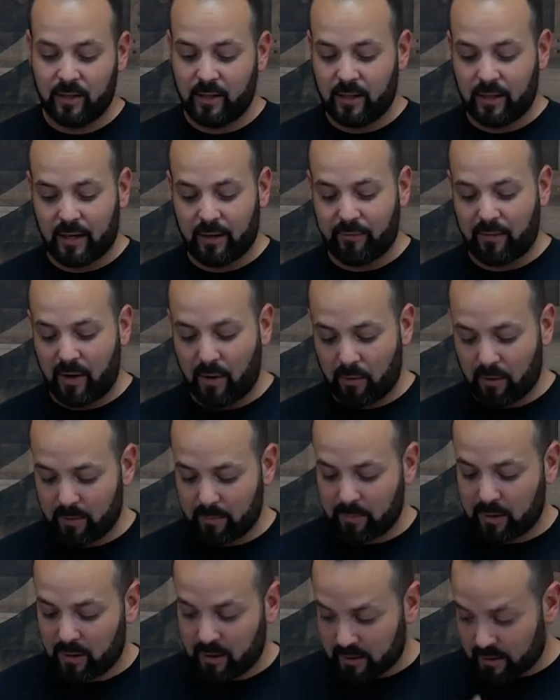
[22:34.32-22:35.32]
If I were to
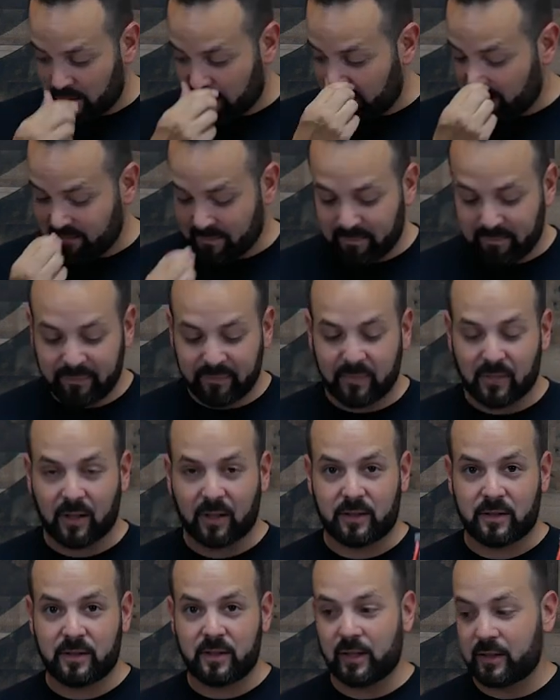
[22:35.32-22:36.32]
plug in a
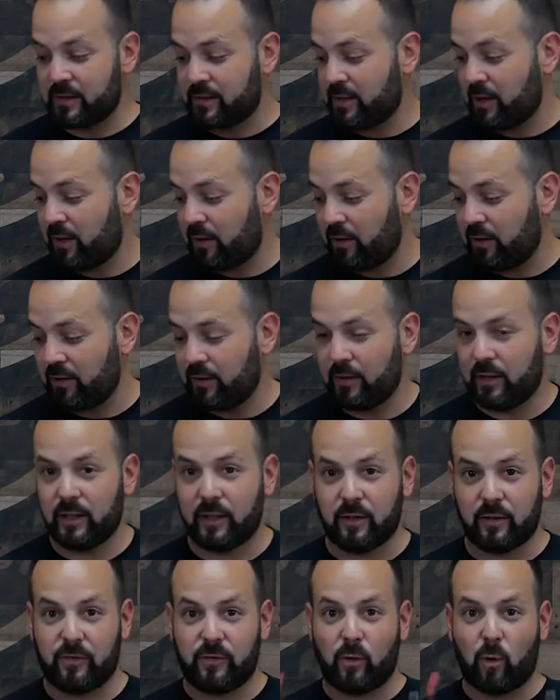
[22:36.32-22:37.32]
six cell and a
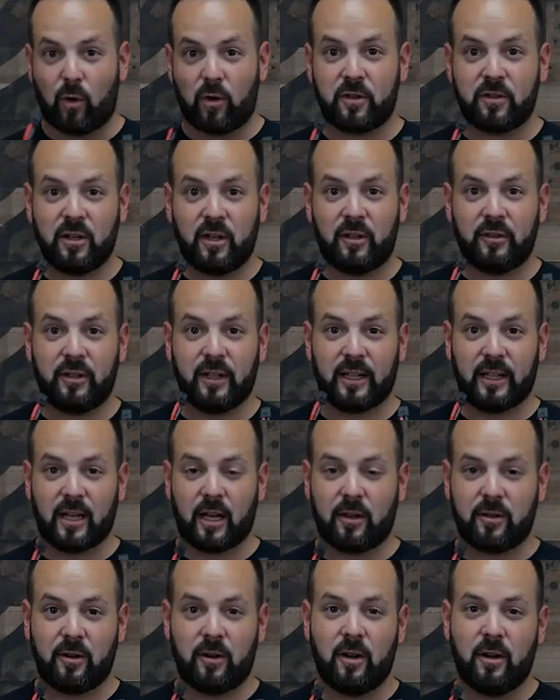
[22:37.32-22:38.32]
four cell
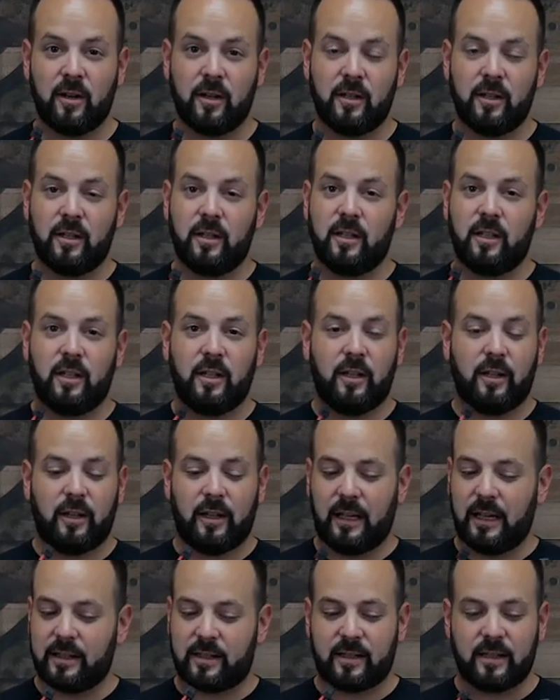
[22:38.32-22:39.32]
together,
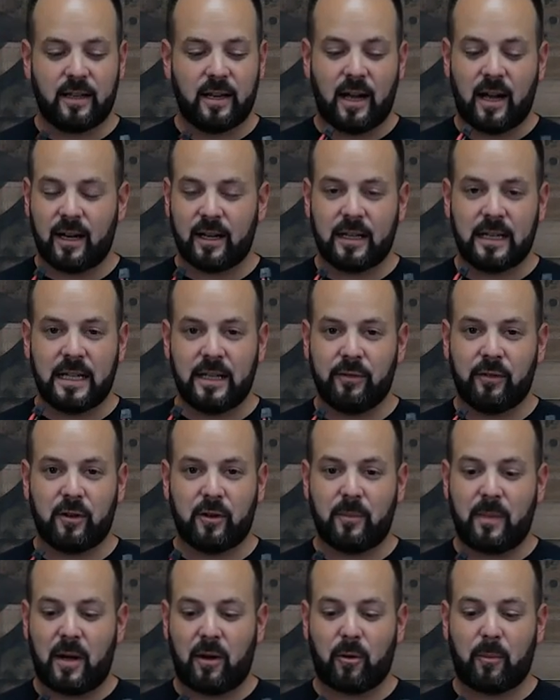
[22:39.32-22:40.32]
it's not an even
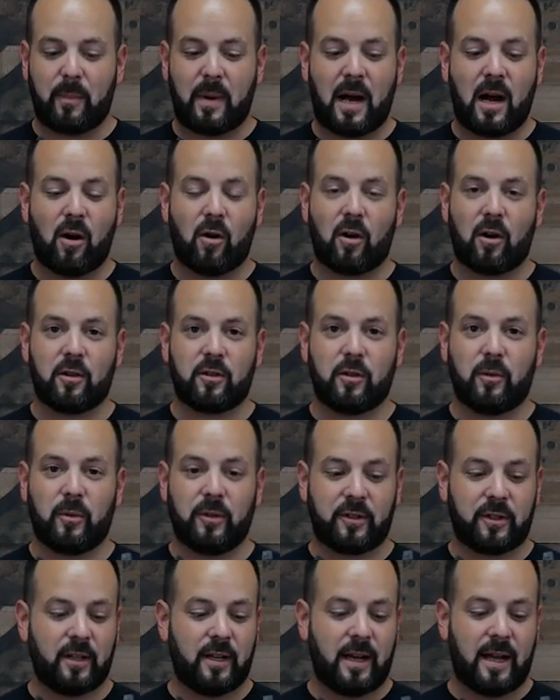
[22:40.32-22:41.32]
amount of power. So what's
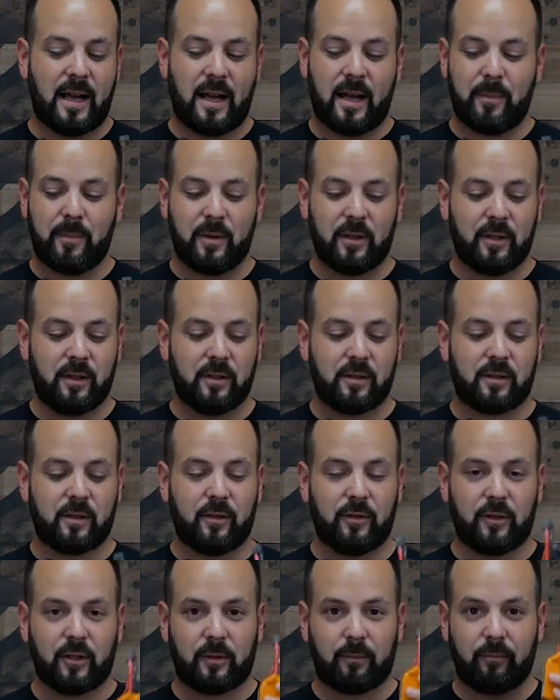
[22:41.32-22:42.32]
gonna happen is
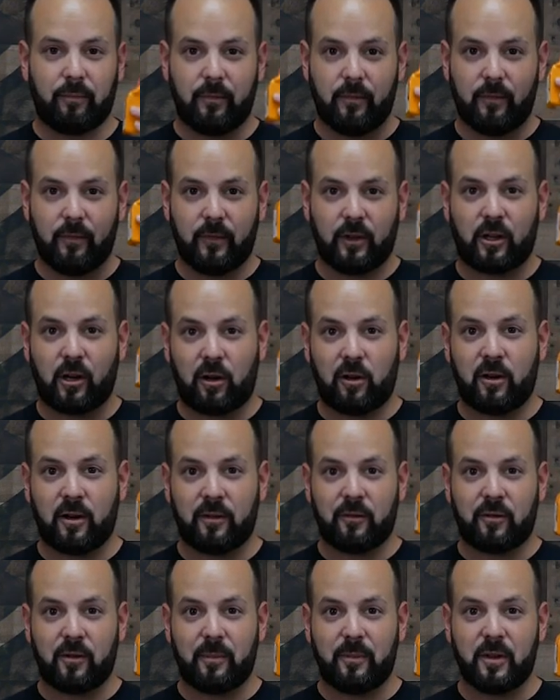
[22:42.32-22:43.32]
the current
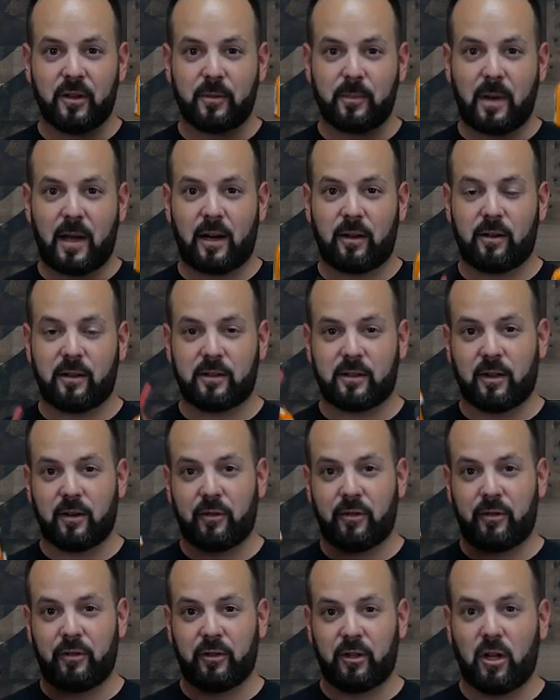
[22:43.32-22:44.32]
from this battery is going to
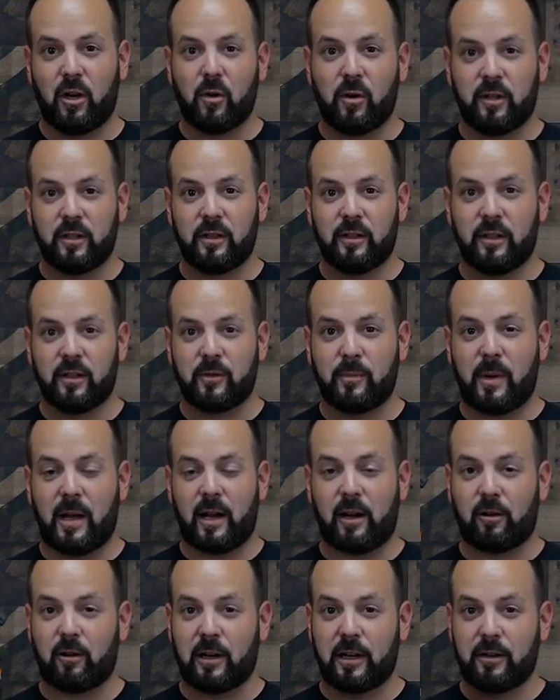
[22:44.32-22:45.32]
flow into this
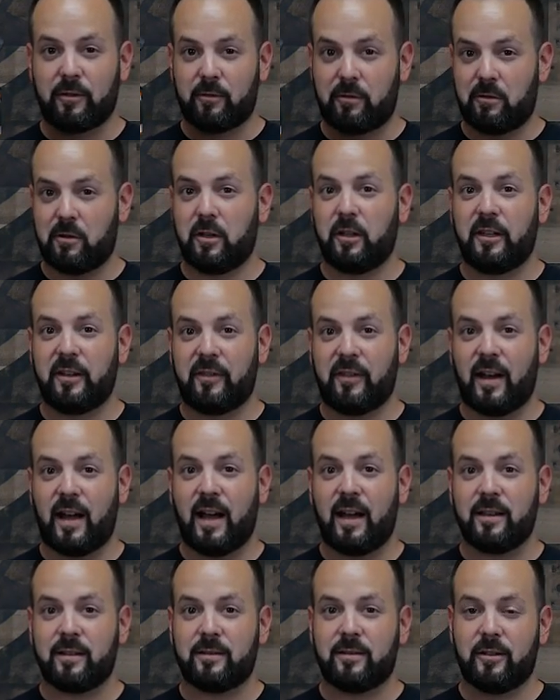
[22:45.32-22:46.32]
battery really
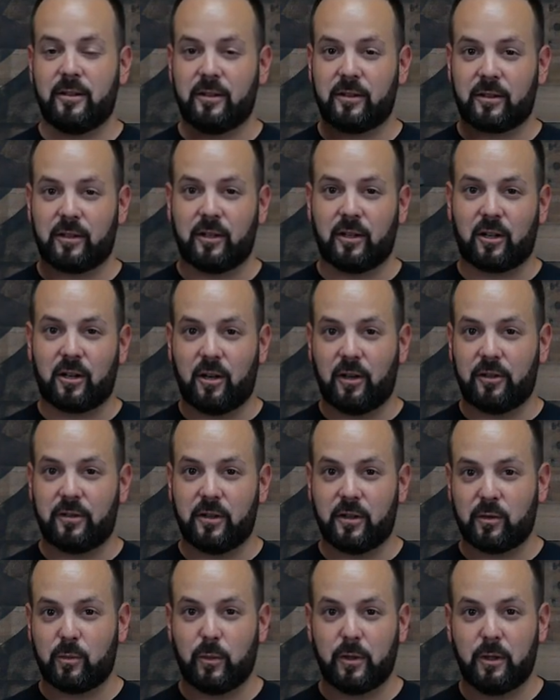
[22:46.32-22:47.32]
fast and it's going to cause this
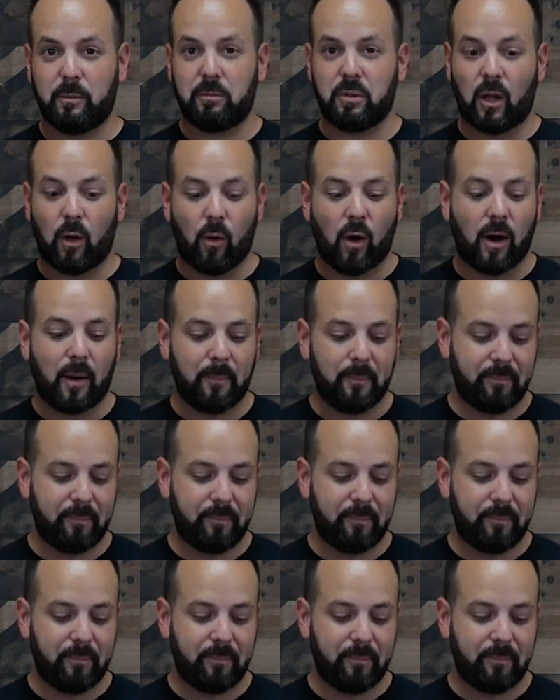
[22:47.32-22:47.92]
one to blow up.